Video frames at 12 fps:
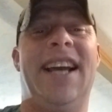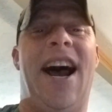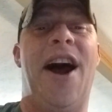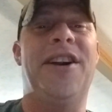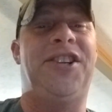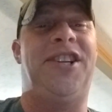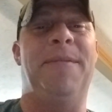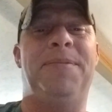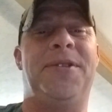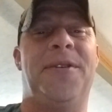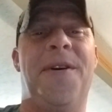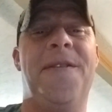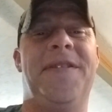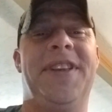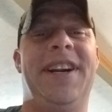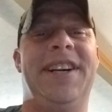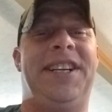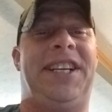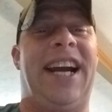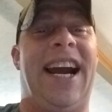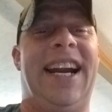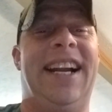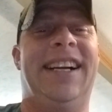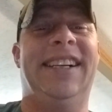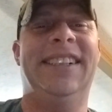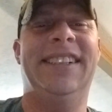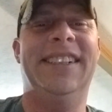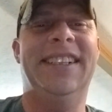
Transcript: Our ships are over there, China.